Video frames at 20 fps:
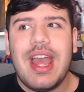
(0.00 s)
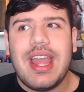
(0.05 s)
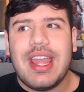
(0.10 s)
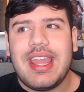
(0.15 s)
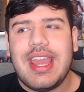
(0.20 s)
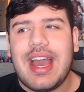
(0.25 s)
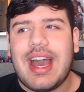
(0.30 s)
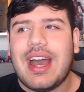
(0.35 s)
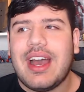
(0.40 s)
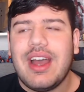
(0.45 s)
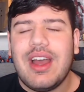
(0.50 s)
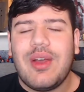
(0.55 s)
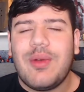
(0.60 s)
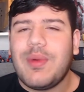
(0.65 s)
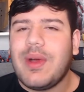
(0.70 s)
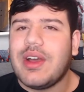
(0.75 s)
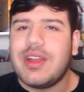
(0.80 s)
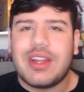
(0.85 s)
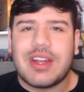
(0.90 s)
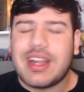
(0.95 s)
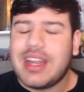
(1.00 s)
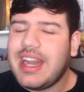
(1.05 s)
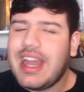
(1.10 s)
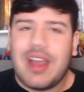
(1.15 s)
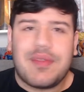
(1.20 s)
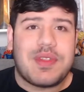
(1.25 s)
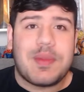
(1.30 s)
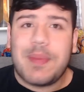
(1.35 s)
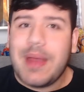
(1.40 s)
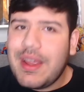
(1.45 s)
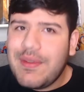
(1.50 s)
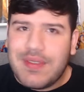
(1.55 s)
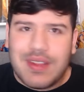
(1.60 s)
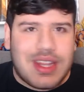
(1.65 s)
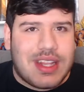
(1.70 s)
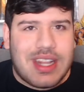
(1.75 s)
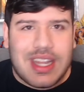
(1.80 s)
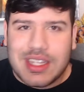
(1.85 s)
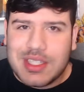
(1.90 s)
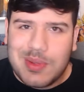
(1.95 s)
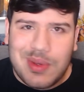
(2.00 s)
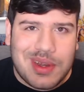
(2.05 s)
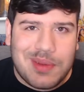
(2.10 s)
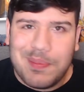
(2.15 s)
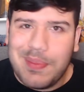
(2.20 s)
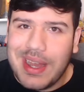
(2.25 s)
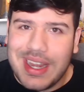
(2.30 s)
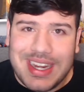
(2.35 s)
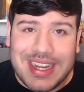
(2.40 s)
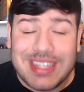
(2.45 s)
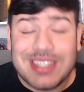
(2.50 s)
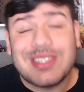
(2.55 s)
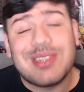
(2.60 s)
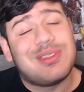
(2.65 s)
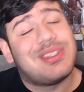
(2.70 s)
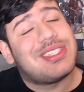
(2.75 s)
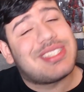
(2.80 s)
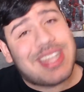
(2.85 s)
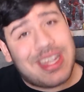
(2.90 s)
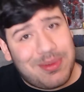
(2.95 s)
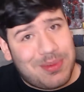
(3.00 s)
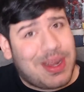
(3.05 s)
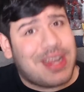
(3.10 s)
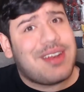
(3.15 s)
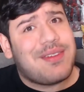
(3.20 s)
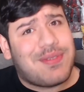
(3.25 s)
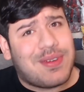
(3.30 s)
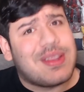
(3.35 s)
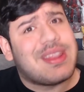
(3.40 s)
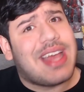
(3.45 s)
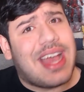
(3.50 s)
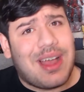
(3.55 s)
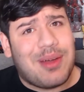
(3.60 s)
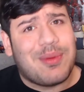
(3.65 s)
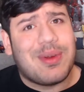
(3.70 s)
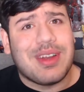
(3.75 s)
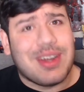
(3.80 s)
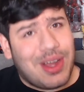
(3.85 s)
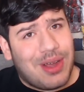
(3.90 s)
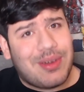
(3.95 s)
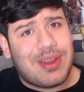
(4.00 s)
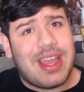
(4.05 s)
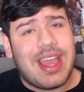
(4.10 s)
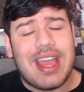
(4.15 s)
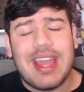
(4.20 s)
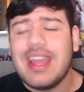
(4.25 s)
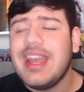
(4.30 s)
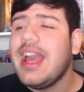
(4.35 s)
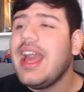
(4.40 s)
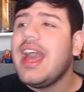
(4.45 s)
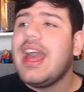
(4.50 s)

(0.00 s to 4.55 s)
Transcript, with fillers: Yeah, well, you're going to have to pay for the next one, buddy. So just get ready for that one, okay?